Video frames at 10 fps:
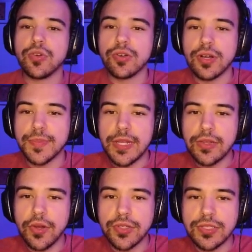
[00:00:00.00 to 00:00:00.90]
across many
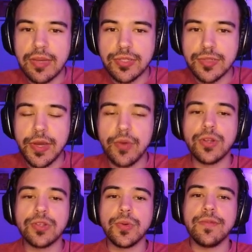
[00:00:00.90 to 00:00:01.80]
large samples is about
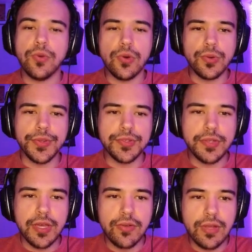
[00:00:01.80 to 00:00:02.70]
124 with a
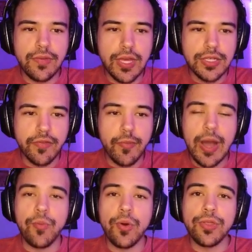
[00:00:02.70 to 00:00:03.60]
standard deviation of
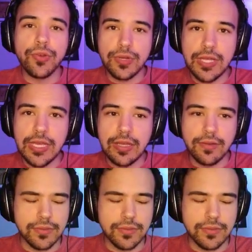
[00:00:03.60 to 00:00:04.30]
about 113.